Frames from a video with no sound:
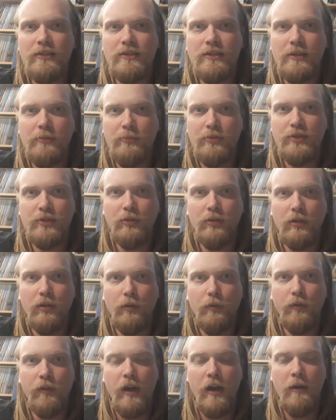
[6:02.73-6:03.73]
some sort
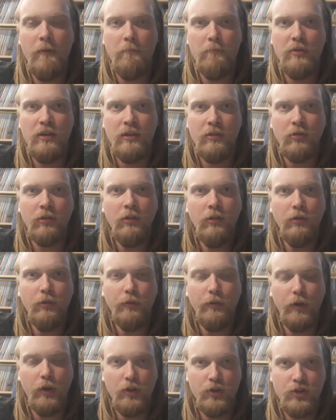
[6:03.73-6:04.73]
of imperial
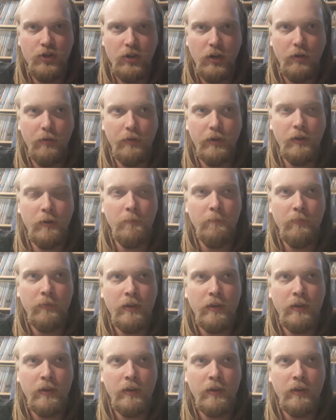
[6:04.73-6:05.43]
version of it.